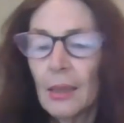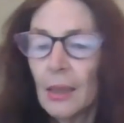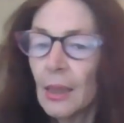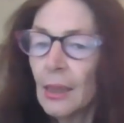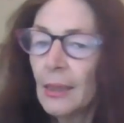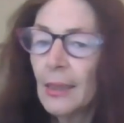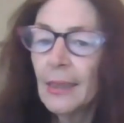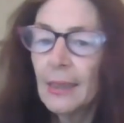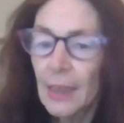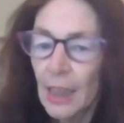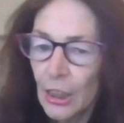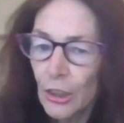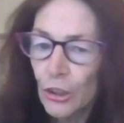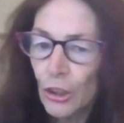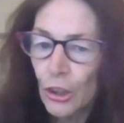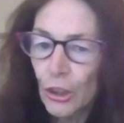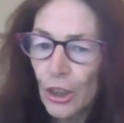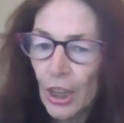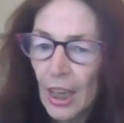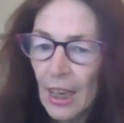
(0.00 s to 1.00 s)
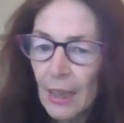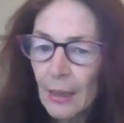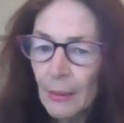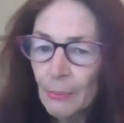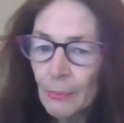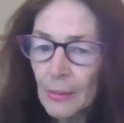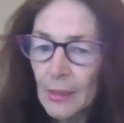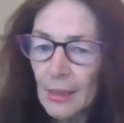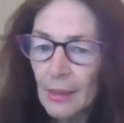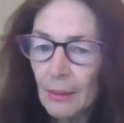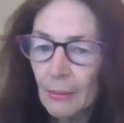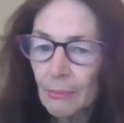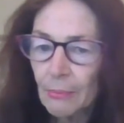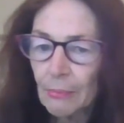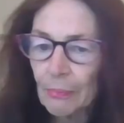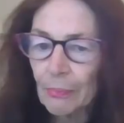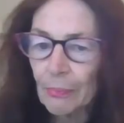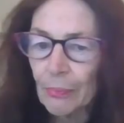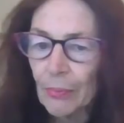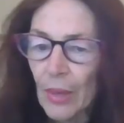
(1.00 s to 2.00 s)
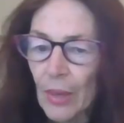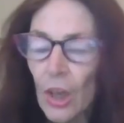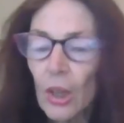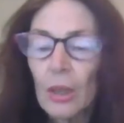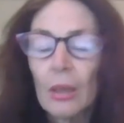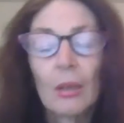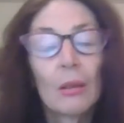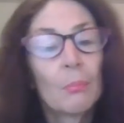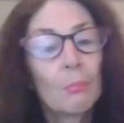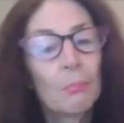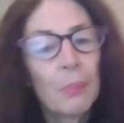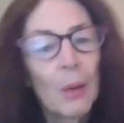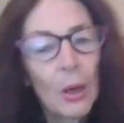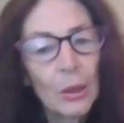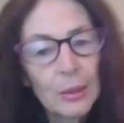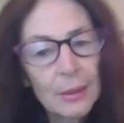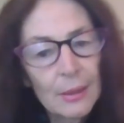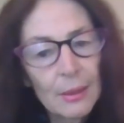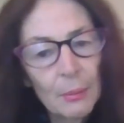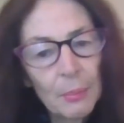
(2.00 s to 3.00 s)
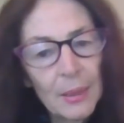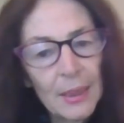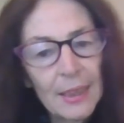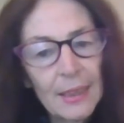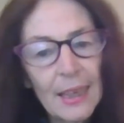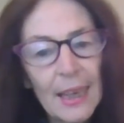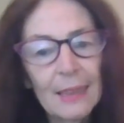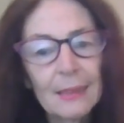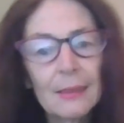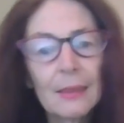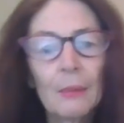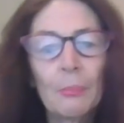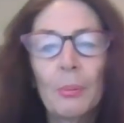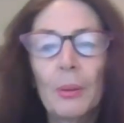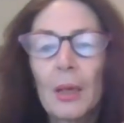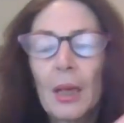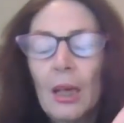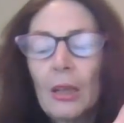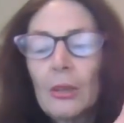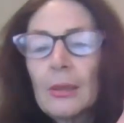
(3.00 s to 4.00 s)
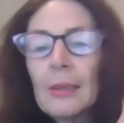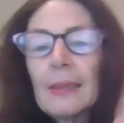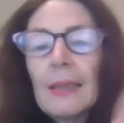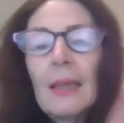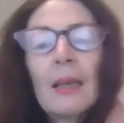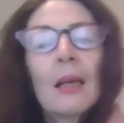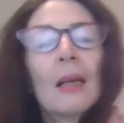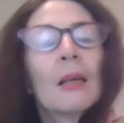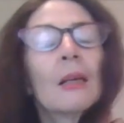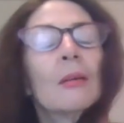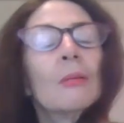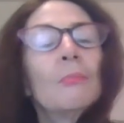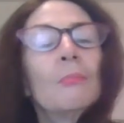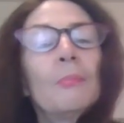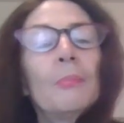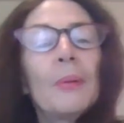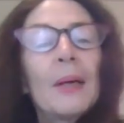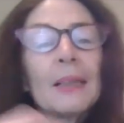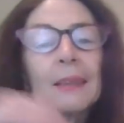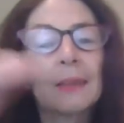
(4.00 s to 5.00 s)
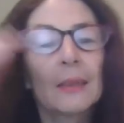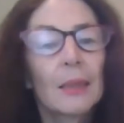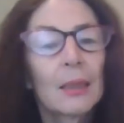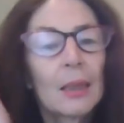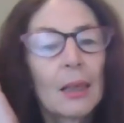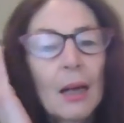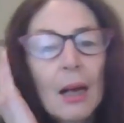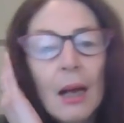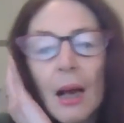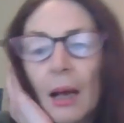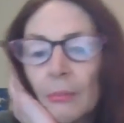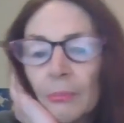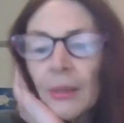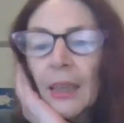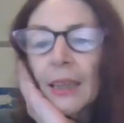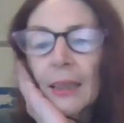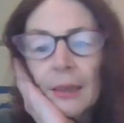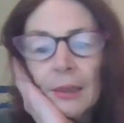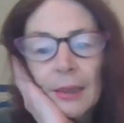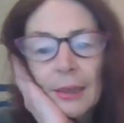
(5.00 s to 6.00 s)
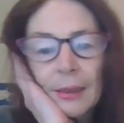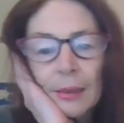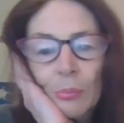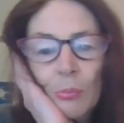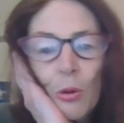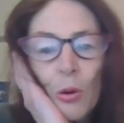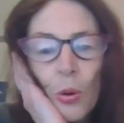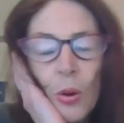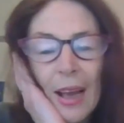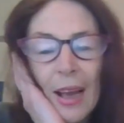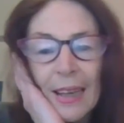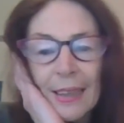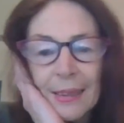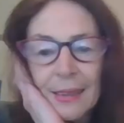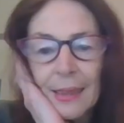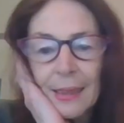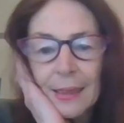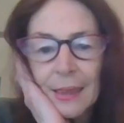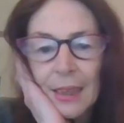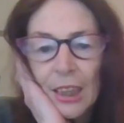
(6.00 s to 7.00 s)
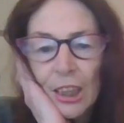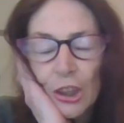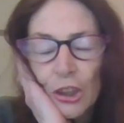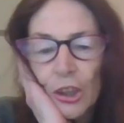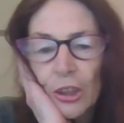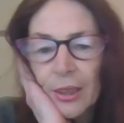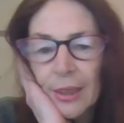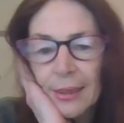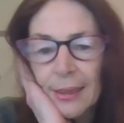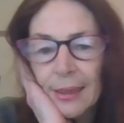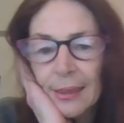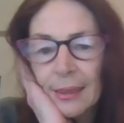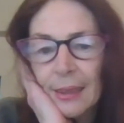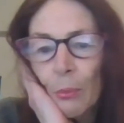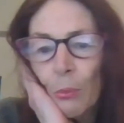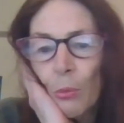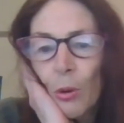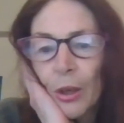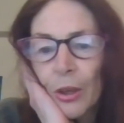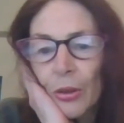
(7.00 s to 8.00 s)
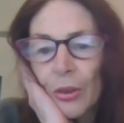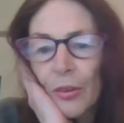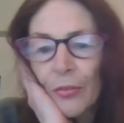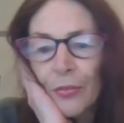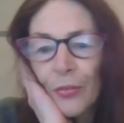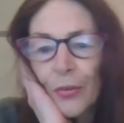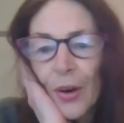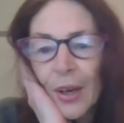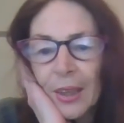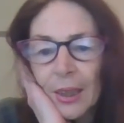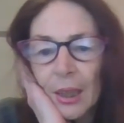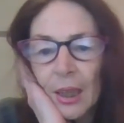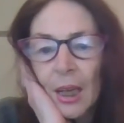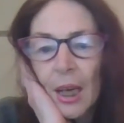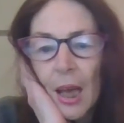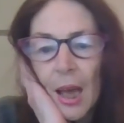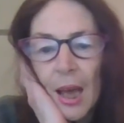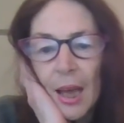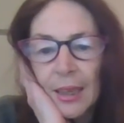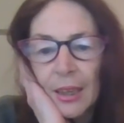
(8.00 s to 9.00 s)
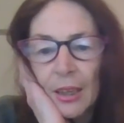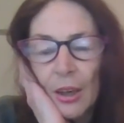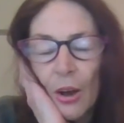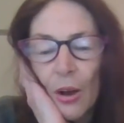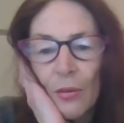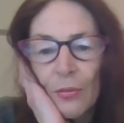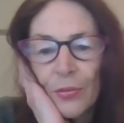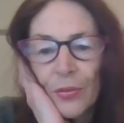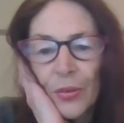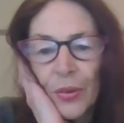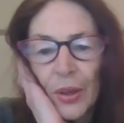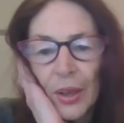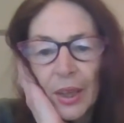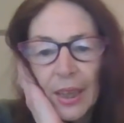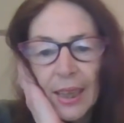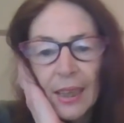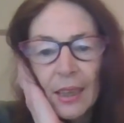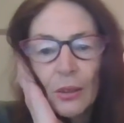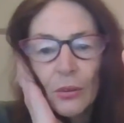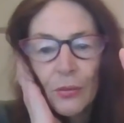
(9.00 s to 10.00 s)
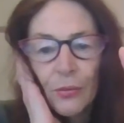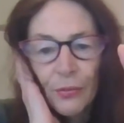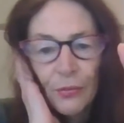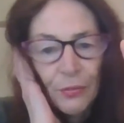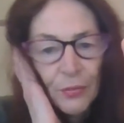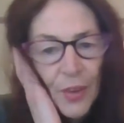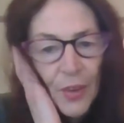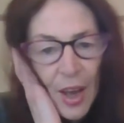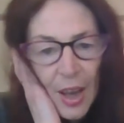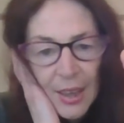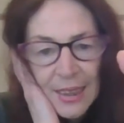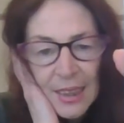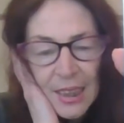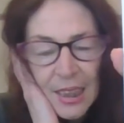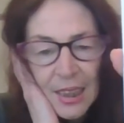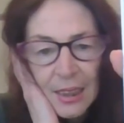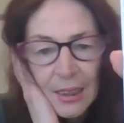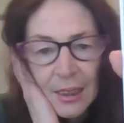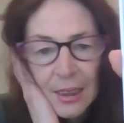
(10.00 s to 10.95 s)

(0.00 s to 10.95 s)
Letitia James, possibly Nancy Pelosi, but I'm getting this more as Letitia. This is someone on the front line of the legal fight.